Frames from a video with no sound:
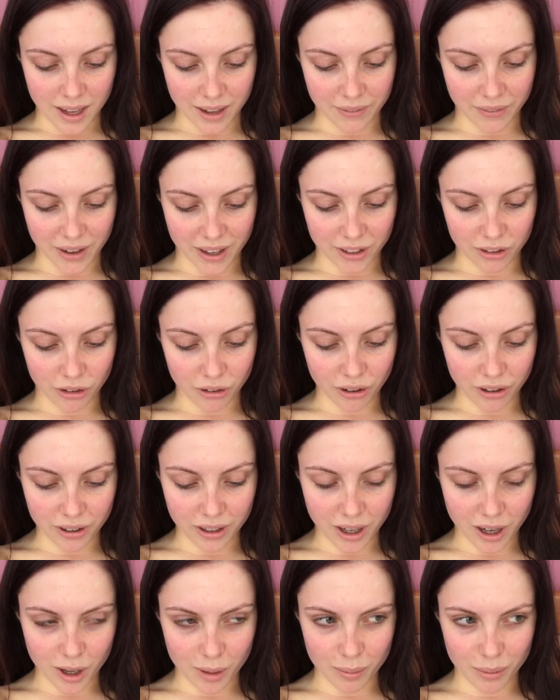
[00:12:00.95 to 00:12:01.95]
Have had your
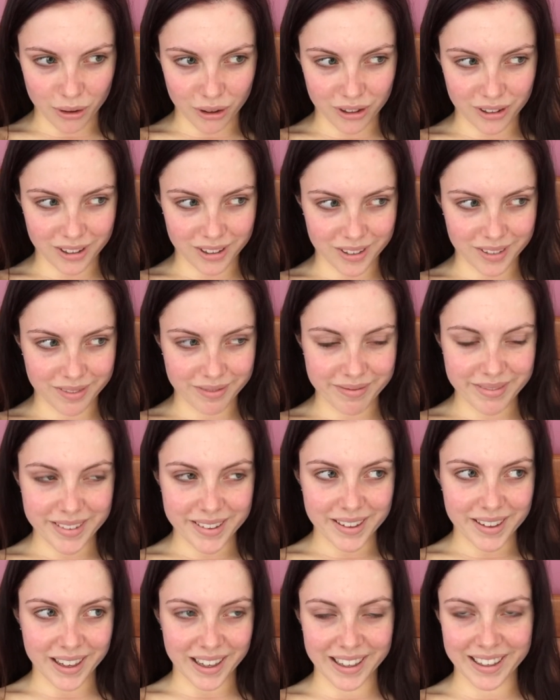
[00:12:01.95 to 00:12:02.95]
own heart broken?
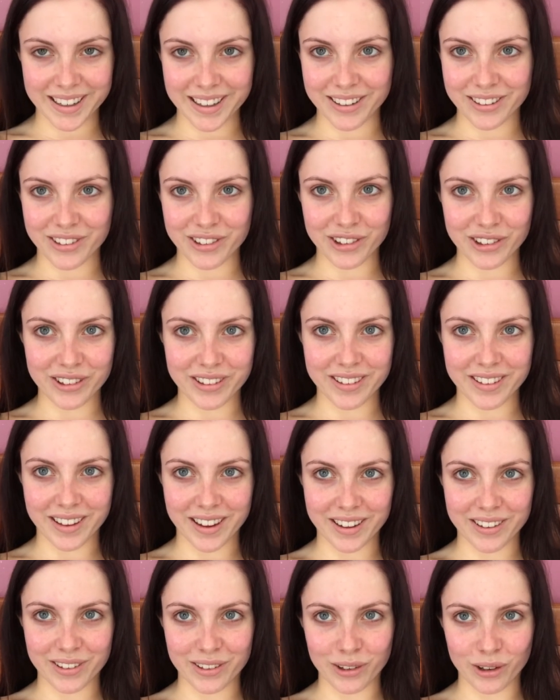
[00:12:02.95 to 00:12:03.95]
I guess you could
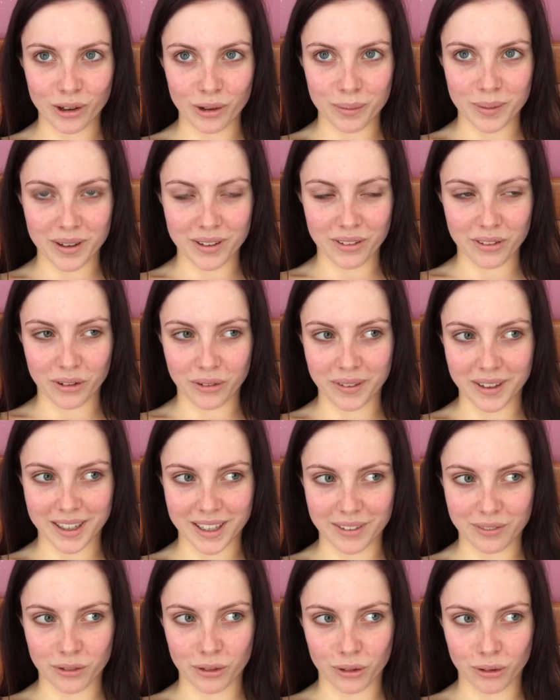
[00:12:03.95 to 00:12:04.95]
say so, but it's not
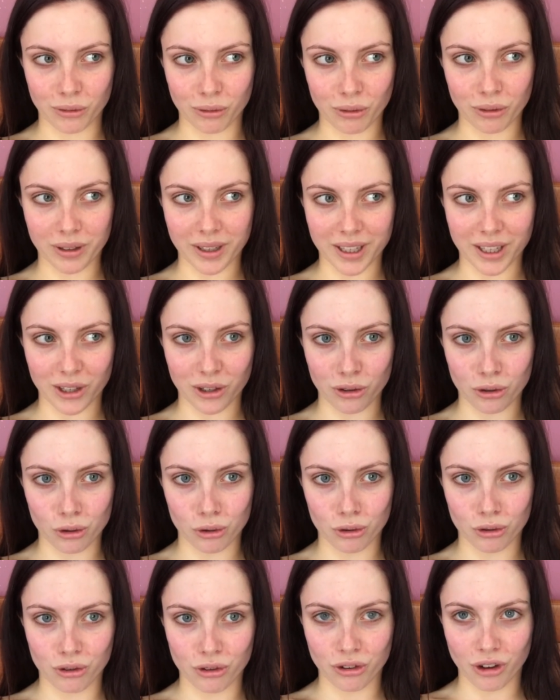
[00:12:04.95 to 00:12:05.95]
like I've gone through like a
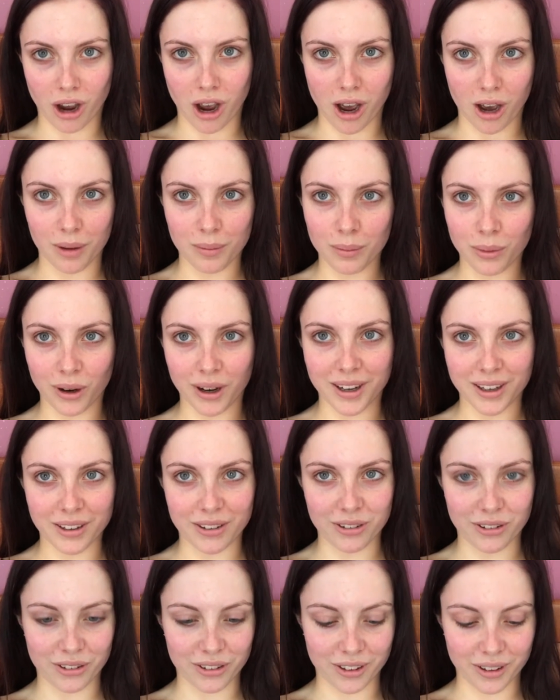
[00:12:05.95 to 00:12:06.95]
huge
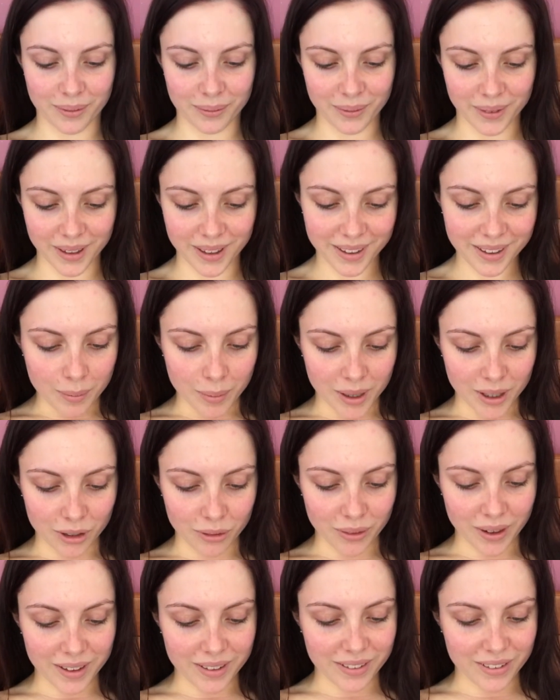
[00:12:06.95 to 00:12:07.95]
heartbreak or something. Been
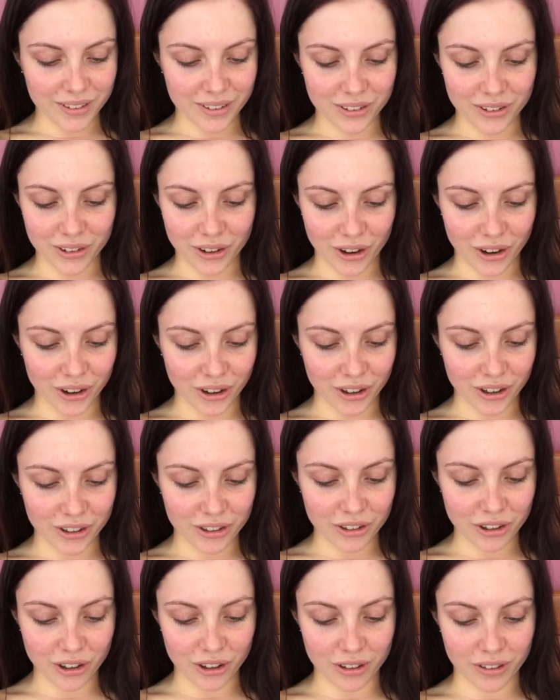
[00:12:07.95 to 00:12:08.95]
arrested? No.
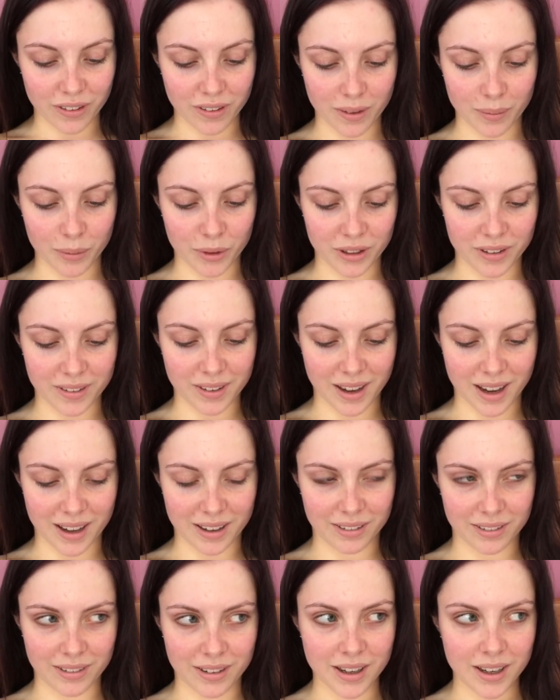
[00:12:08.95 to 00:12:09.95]
Turned someone
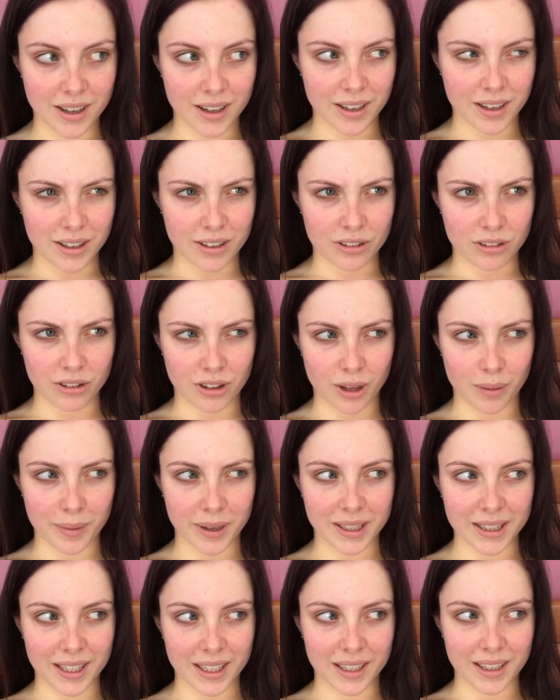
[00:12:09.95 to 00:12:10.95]
down? Do they
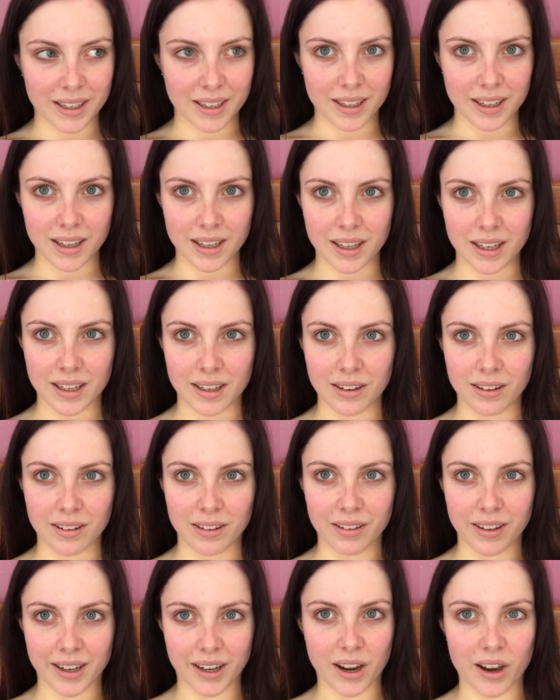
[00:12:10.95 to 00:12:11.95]
mean like
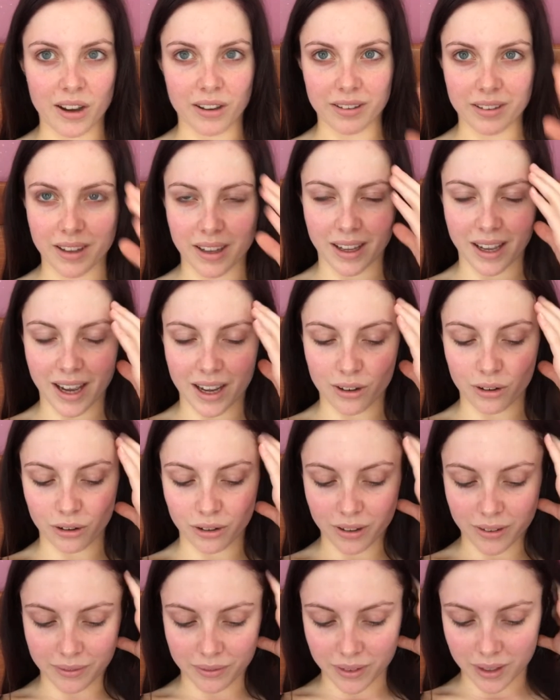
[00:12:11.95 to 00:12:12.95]
in like asking out
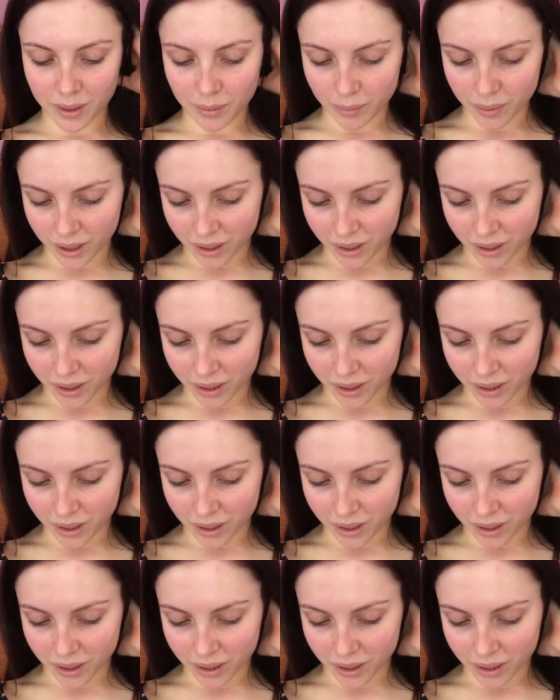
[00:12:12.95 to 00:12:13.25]
or something?